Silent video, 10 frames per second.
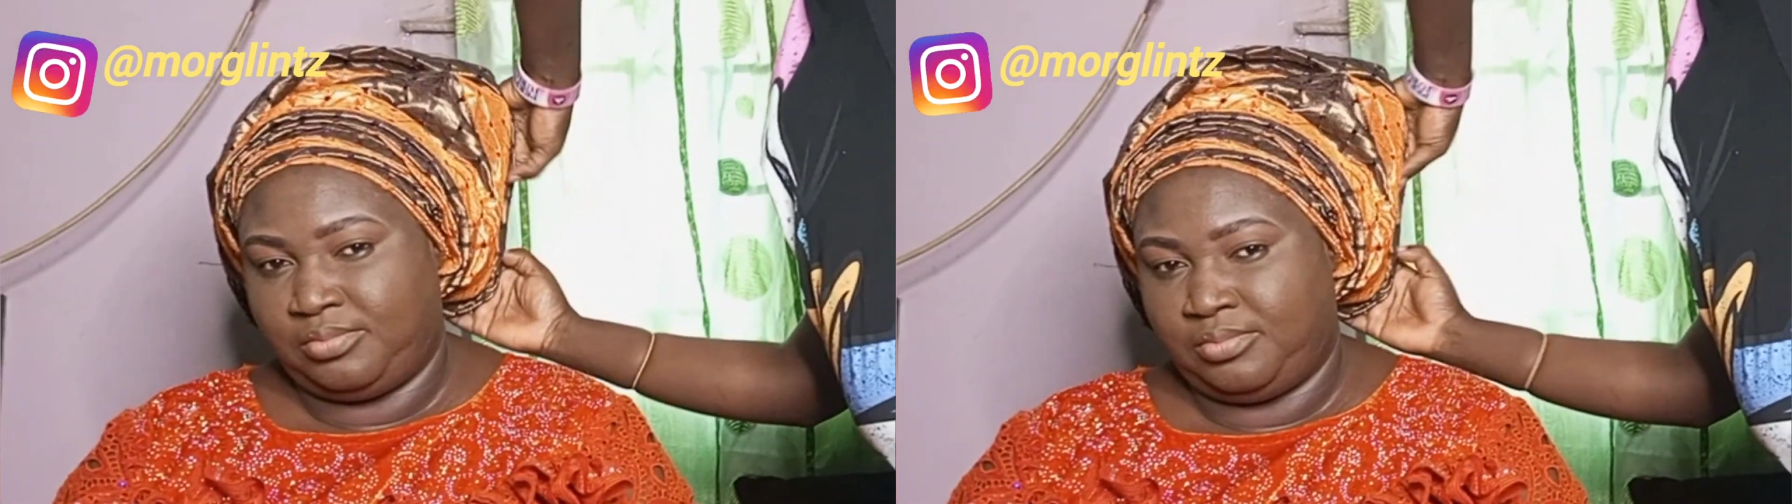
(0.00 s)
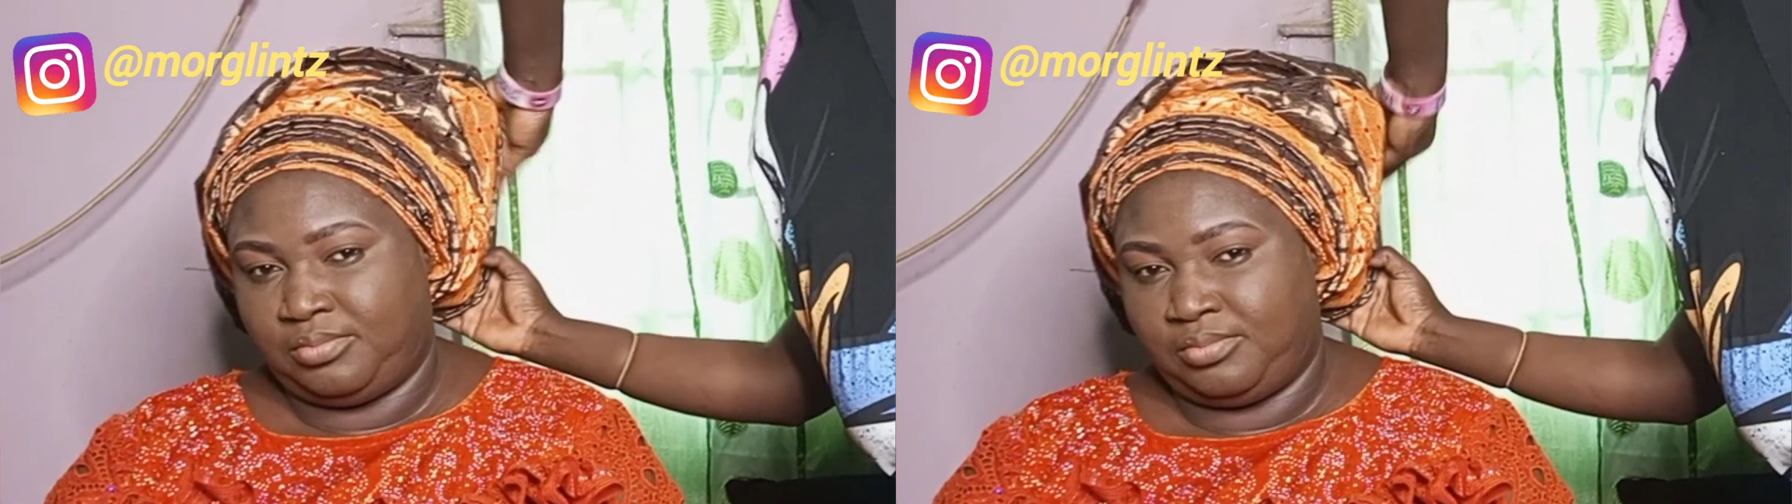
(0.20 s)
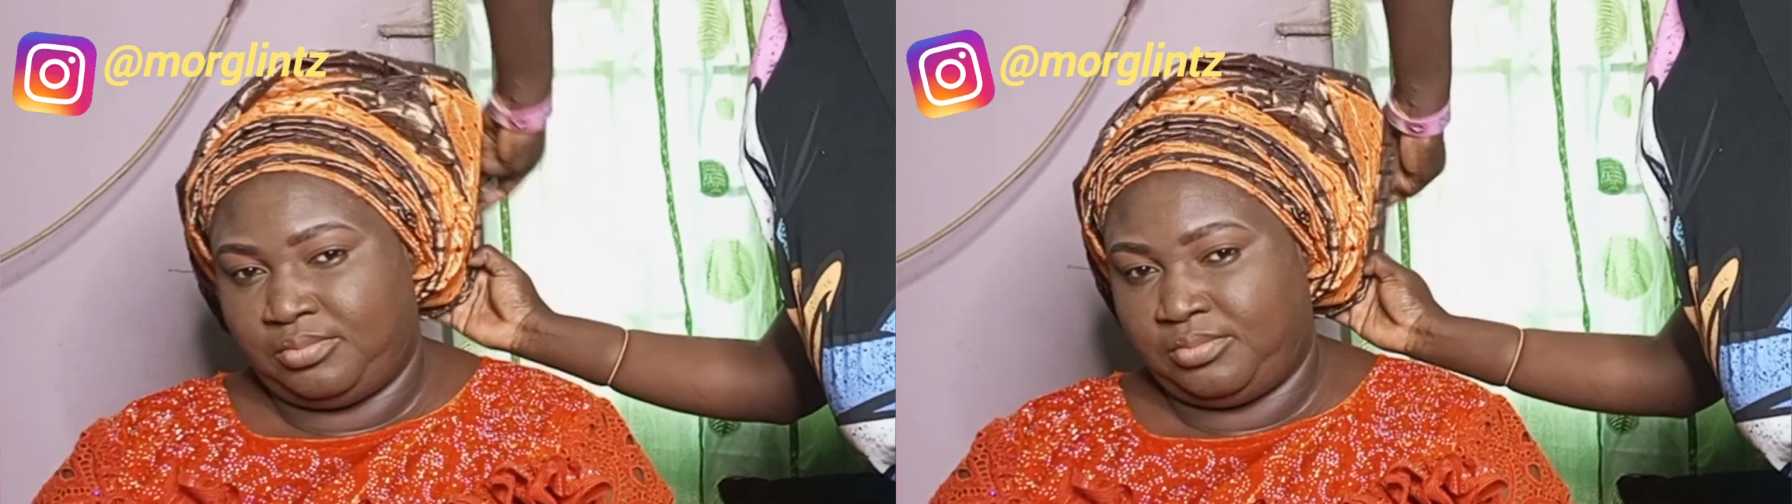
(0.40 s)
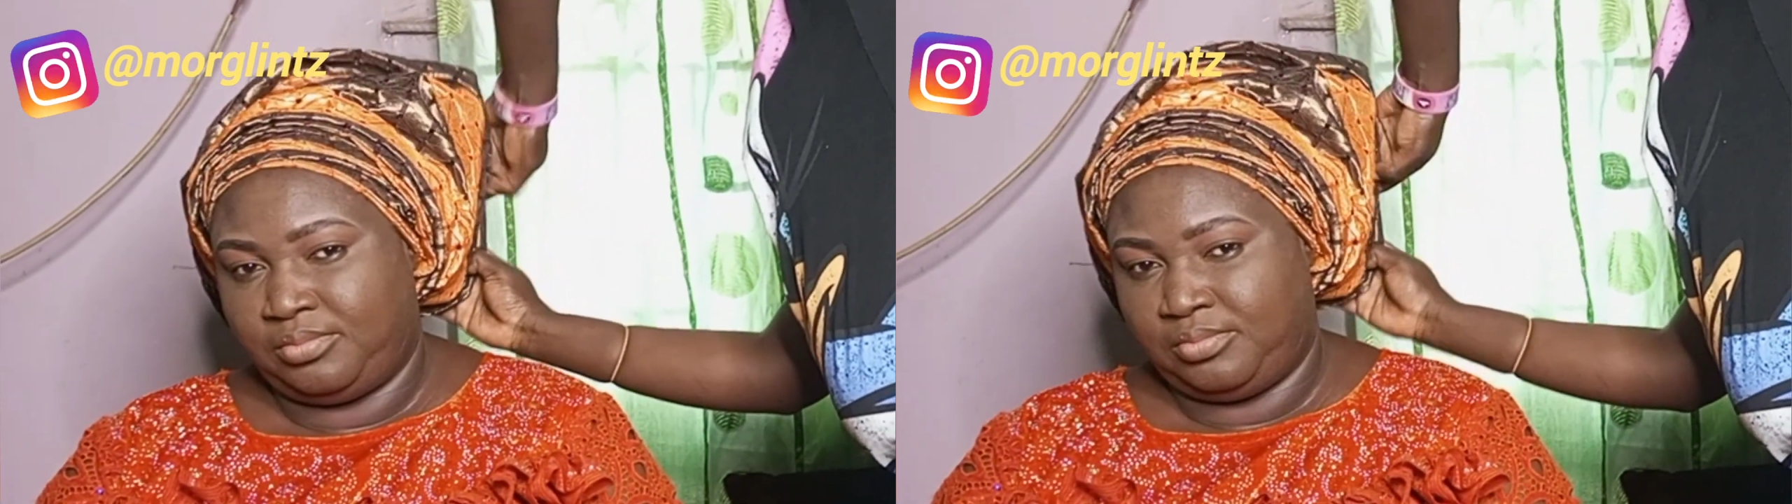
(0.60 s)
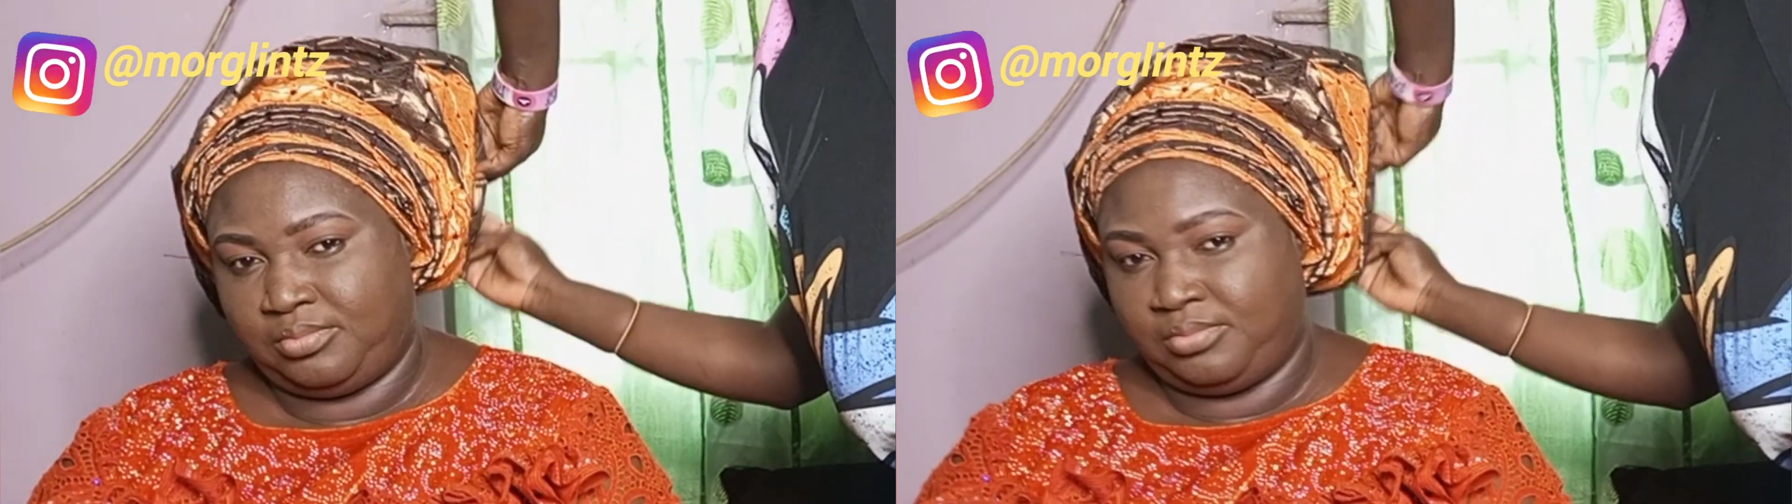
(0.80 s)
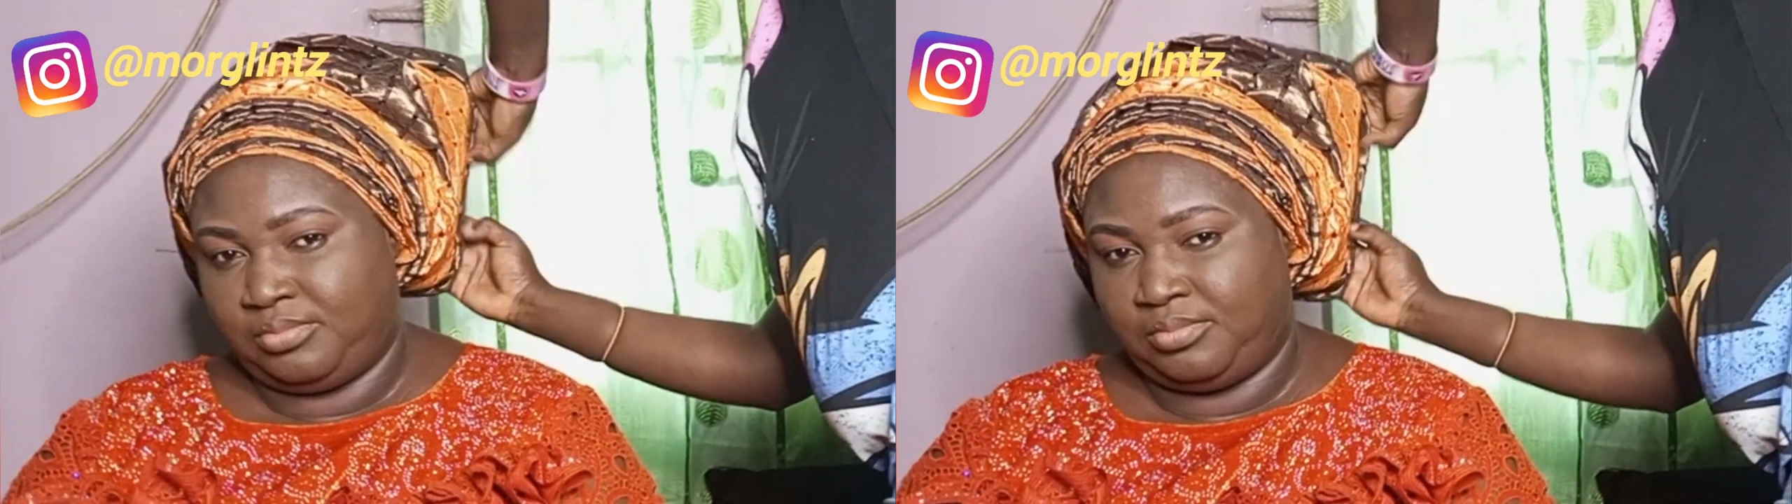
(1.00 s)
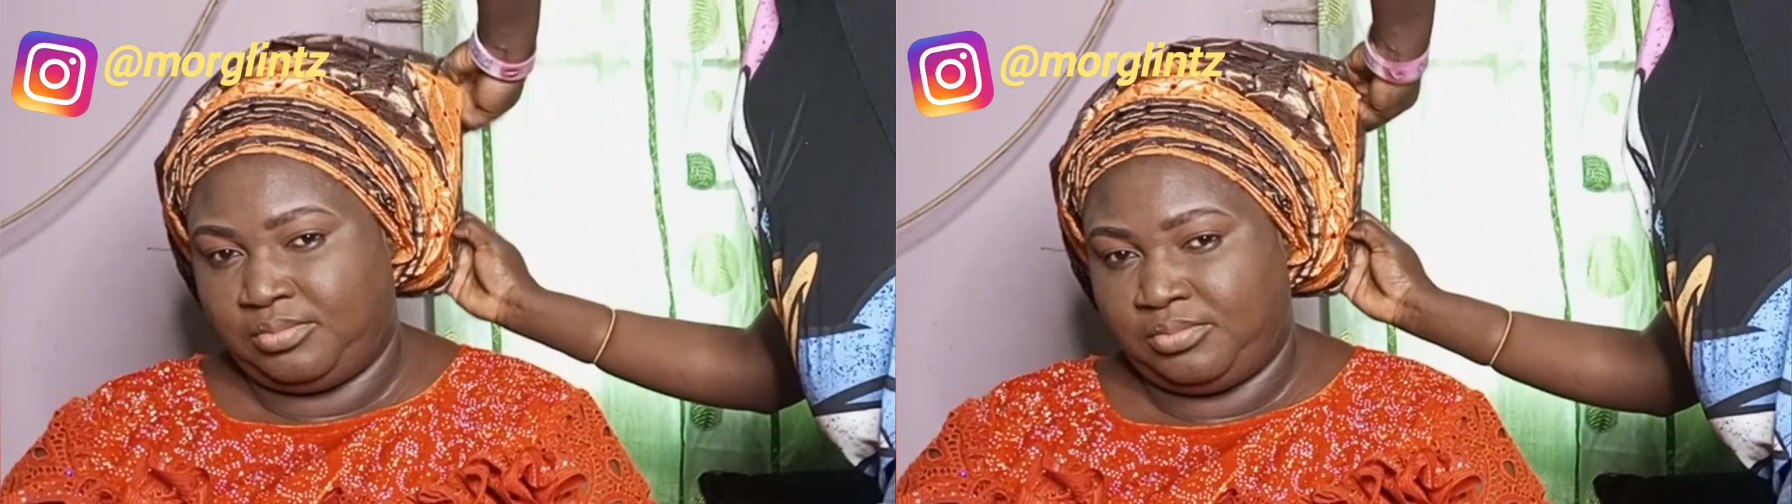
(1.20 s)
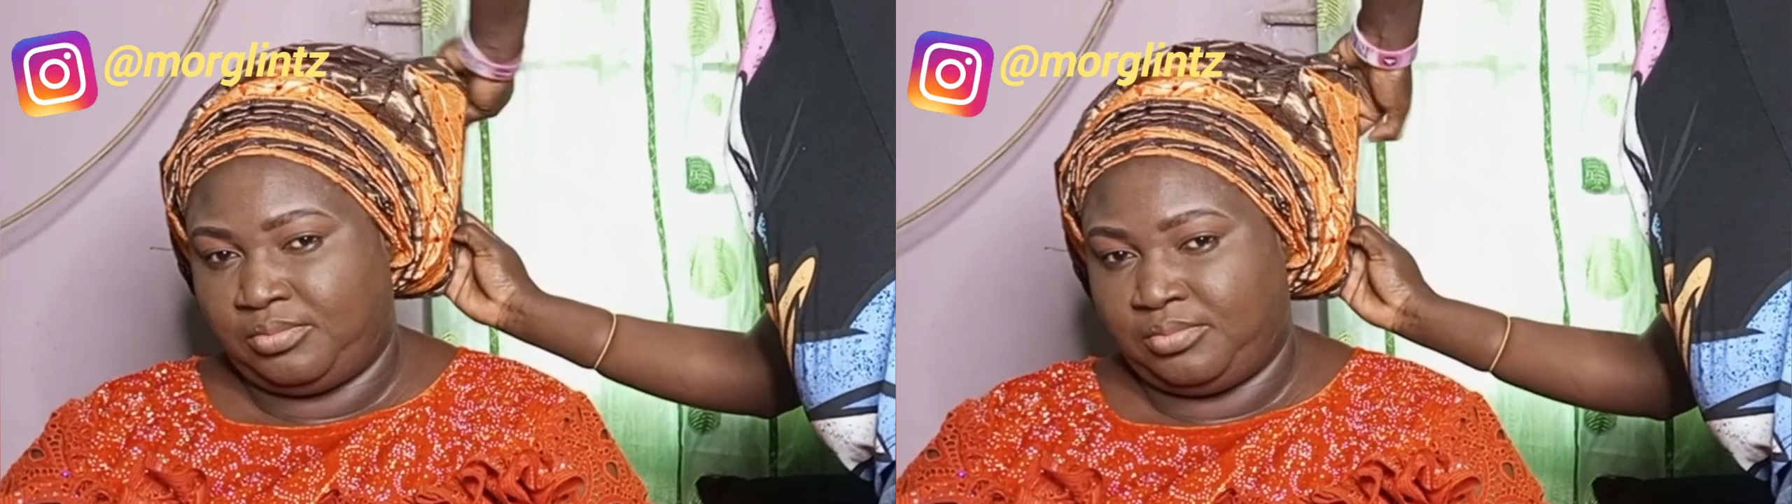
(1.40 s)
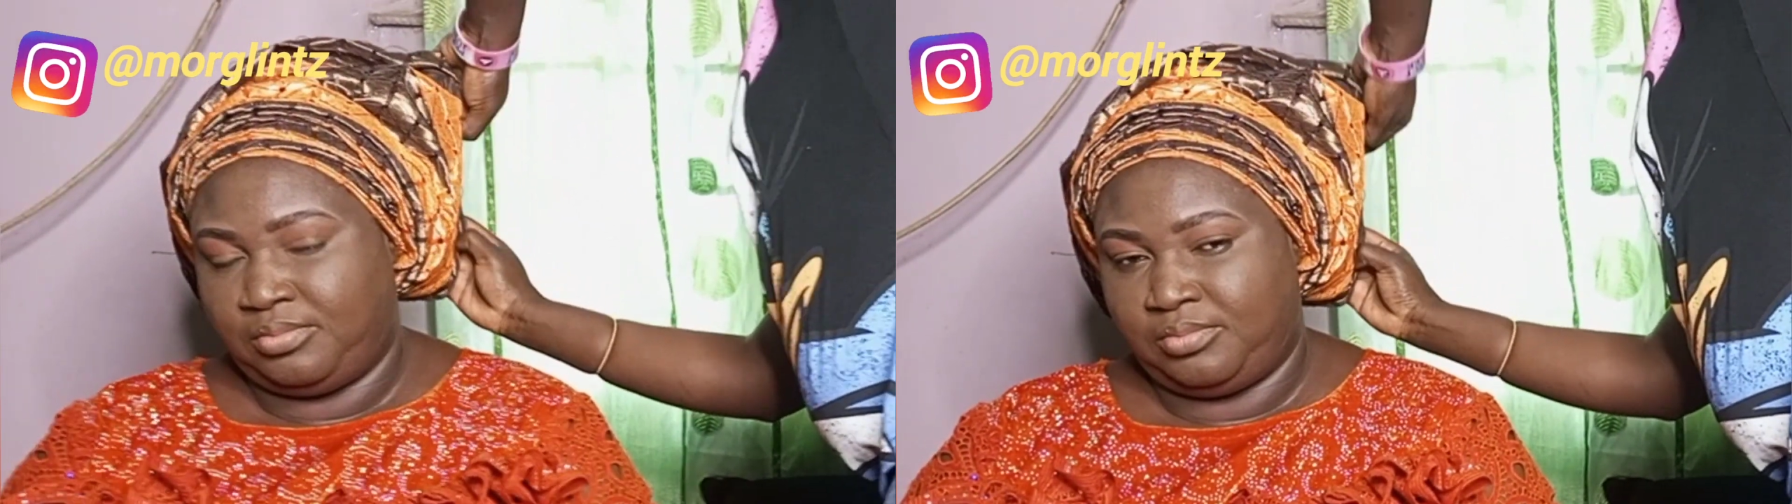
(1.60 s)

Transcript: I'll start making my